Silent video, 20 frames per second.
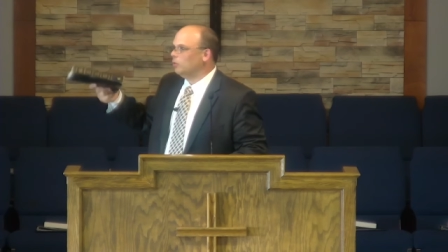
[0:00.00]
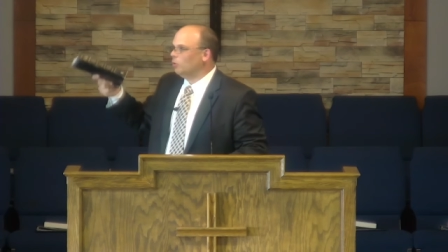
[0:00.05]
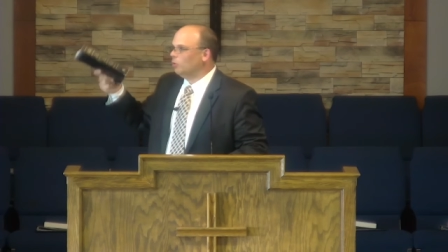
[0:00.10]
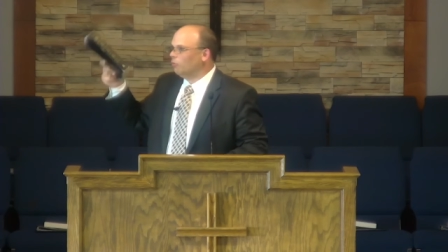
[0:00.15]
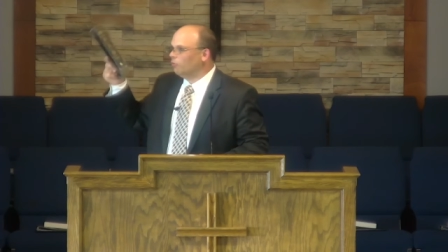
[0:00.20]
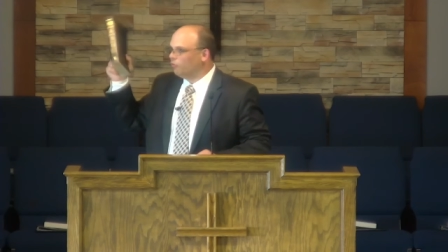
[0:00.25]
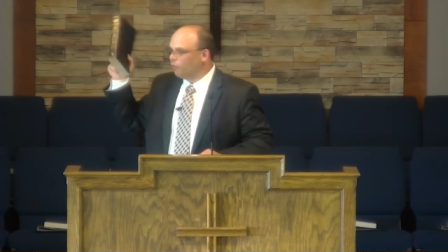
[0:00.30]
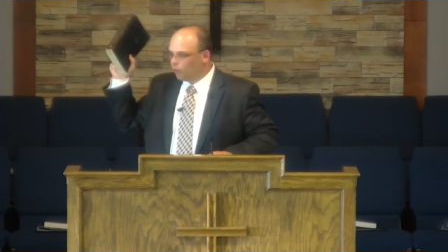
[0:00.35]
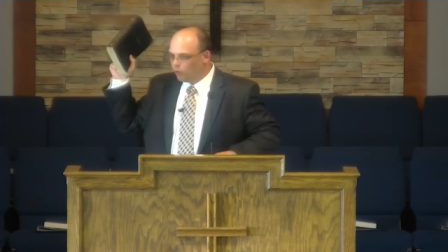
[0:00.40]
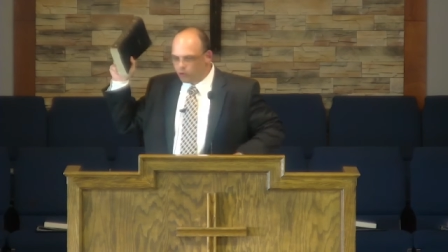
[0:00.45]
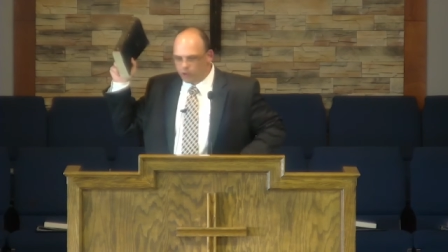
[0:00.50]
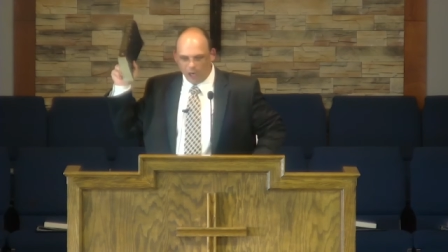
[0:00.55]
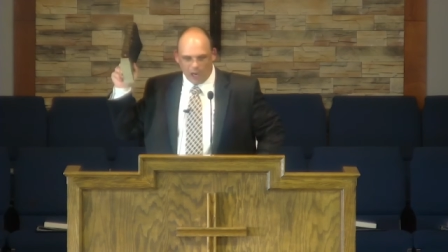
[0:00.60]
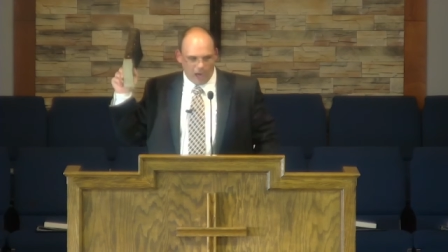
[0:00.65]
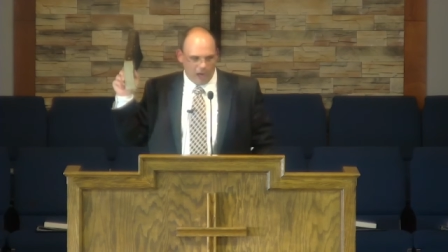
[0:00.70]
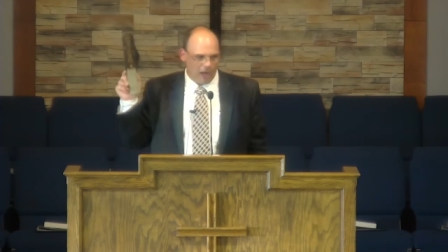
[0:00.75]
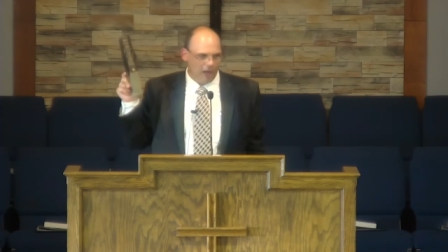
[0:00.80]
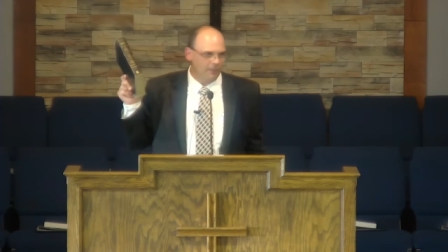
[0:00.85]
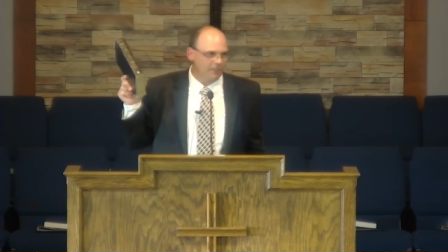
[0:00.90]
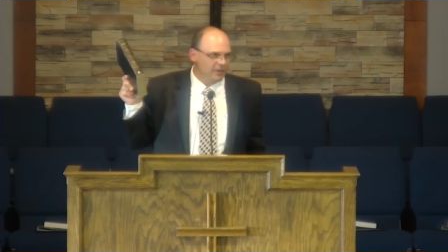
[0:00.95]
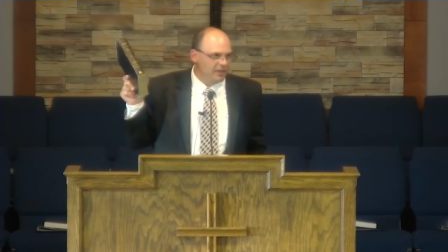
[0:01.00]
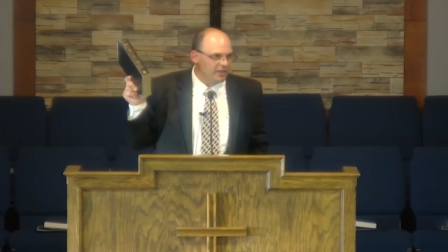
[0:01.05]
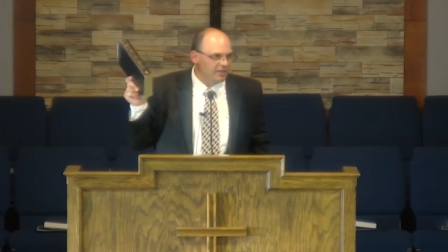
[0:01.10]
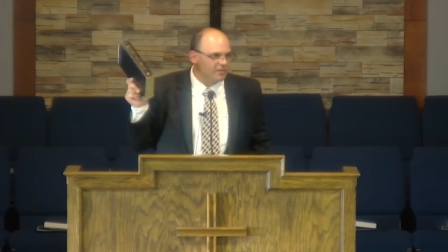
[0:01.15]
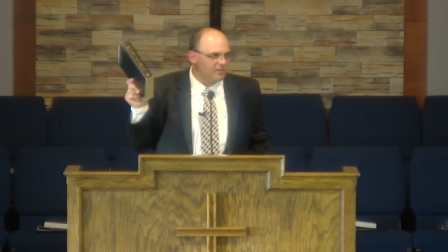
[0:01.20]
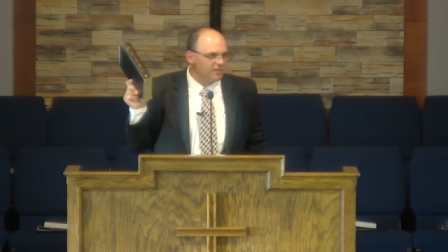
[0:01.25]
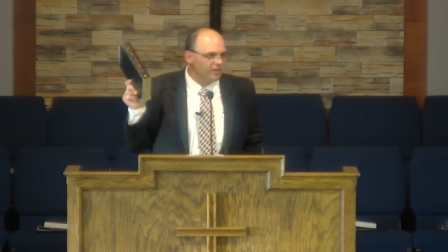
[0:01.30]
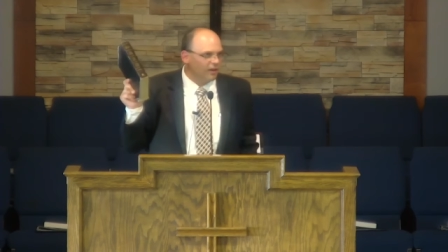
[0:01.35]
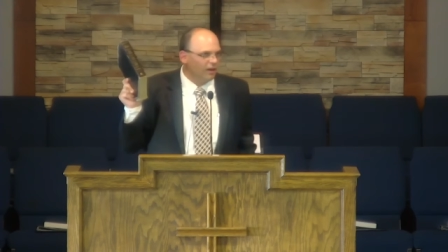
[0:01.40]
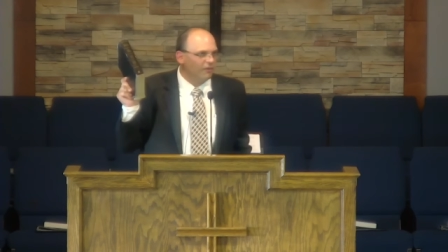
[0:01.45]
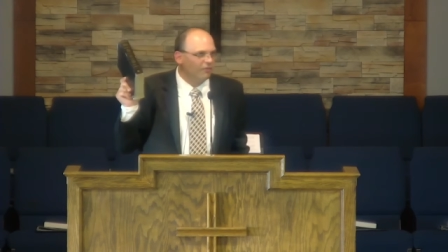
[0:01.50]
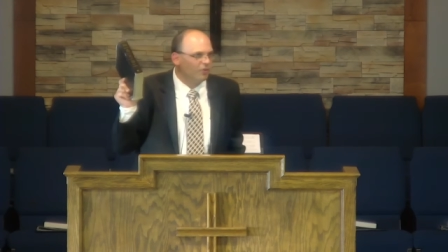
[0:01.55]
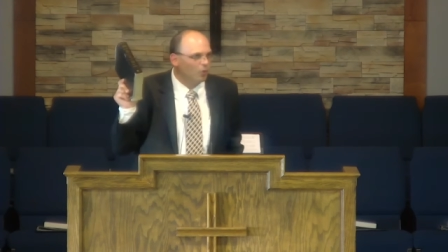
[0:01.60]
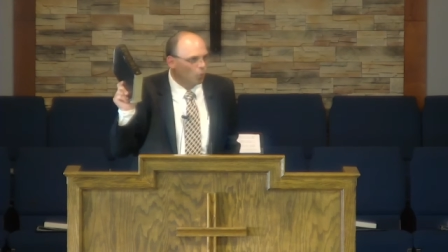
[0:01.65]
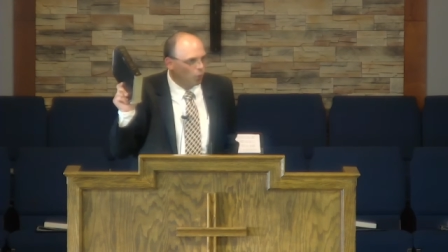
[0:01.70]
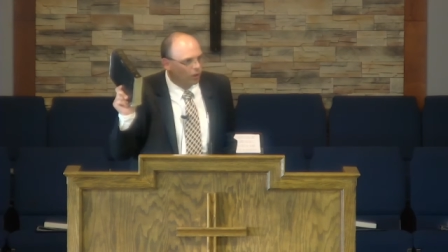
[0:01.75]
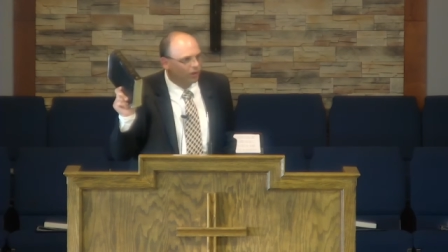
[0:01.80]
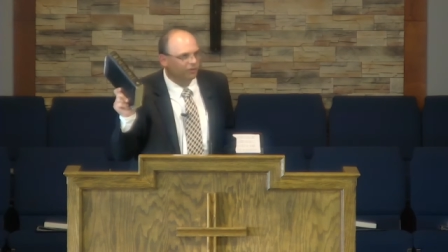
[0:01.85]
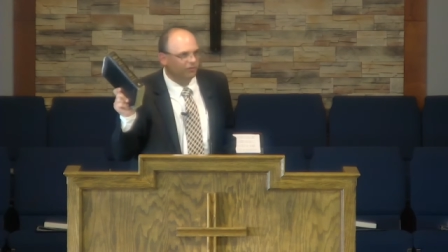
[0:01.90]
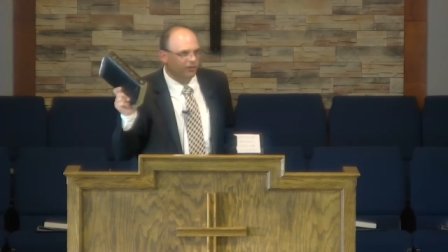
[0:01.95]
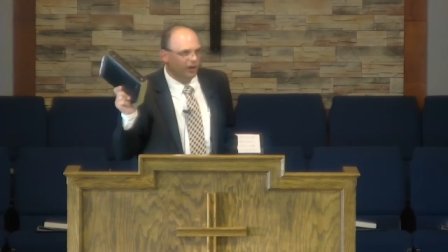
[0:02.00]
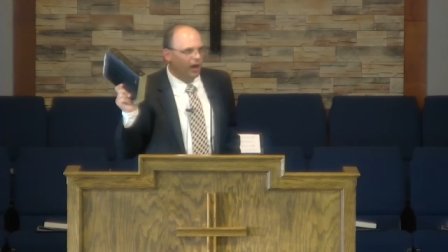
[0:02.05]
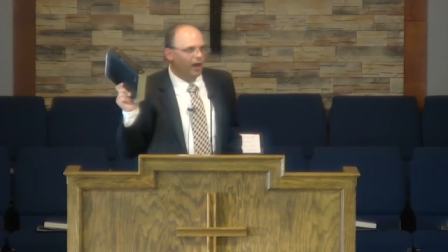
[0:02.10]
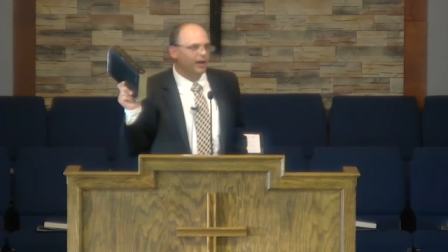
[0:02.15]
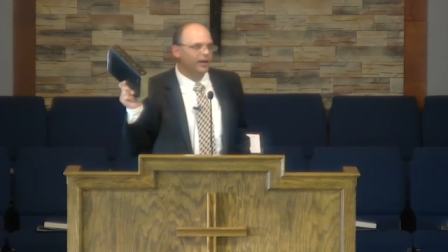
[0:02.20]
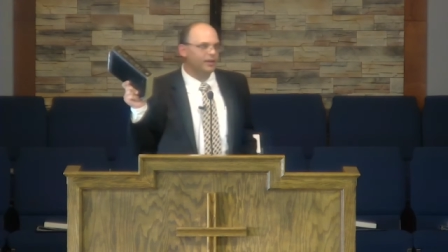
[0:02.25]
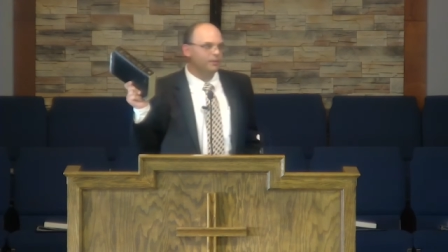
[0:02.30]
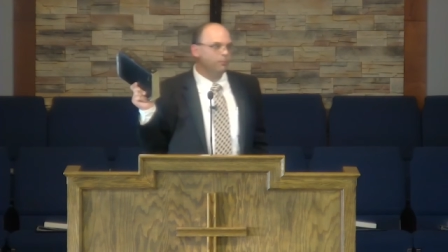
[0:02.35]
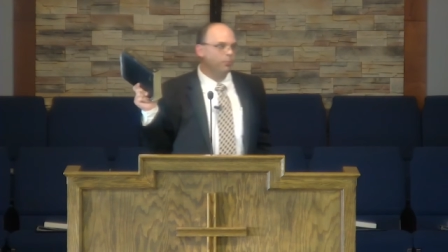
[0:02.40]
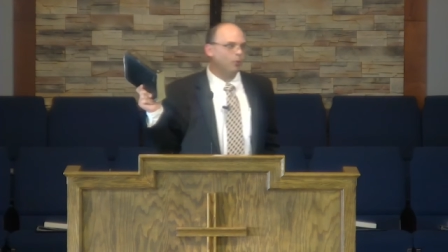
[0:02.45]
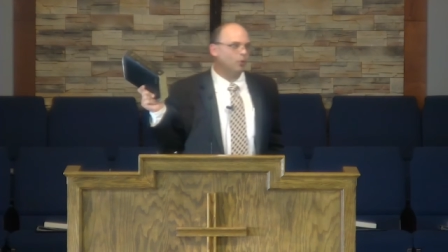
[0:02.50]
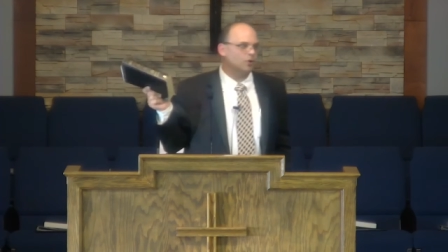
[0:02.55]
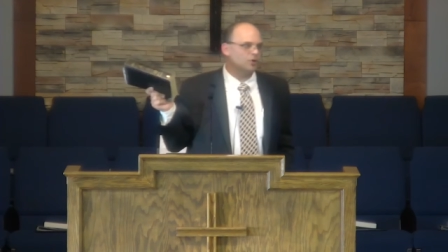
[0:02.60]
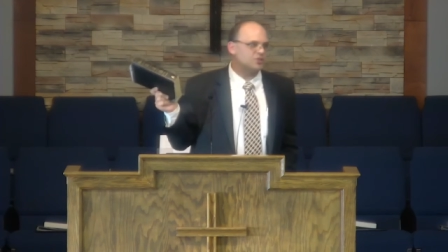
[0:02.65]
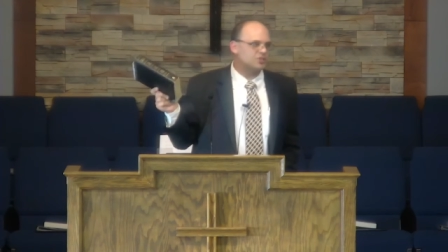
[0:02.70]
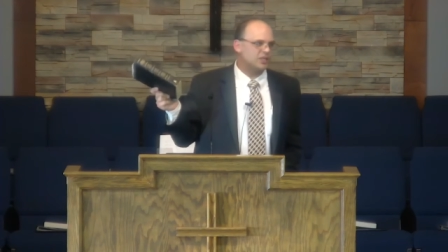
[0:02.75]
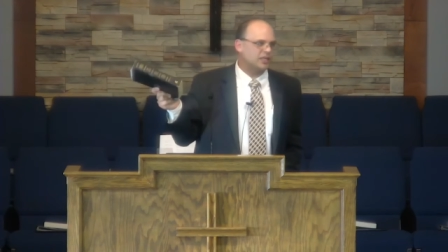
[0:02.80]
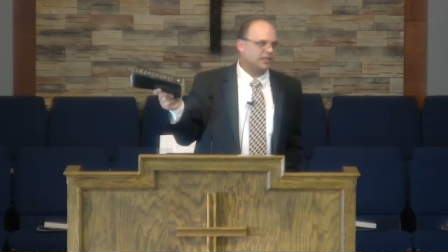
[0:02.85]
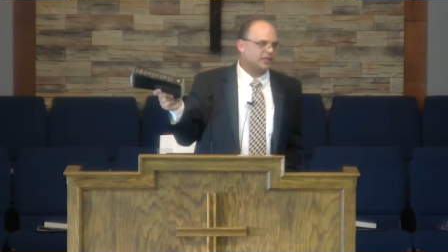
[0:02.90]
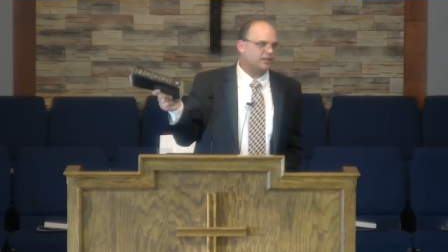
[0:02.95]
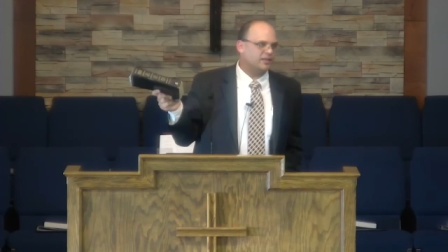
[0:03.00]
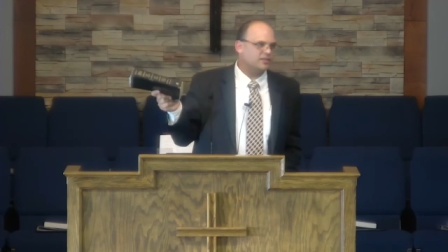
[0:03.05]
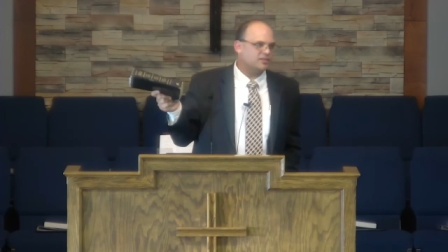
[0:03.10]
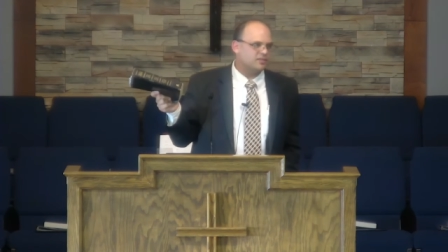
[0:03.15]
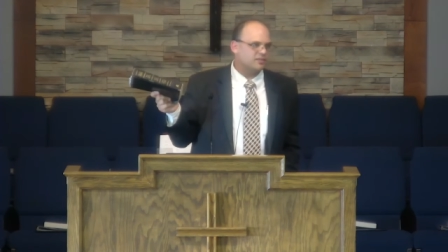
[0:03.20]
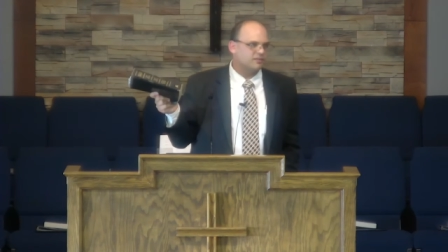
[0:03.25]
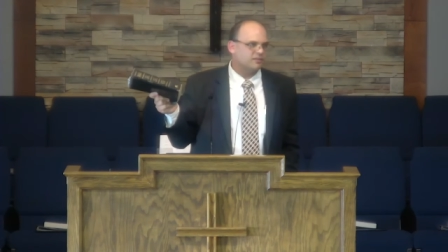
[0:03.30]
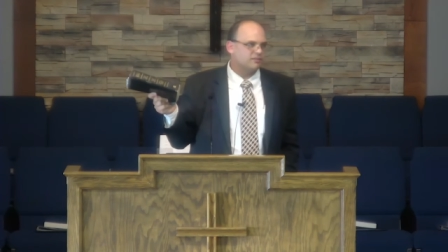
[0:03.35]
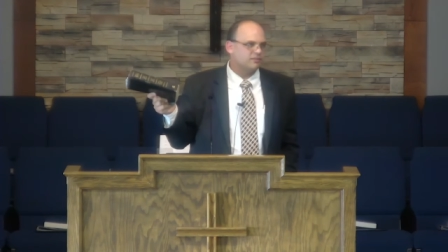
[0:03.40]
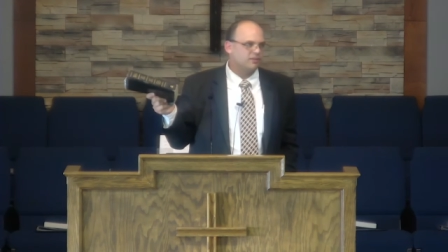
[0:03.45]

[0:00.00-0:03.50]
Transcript: full copies of the Word of God in Portuguese,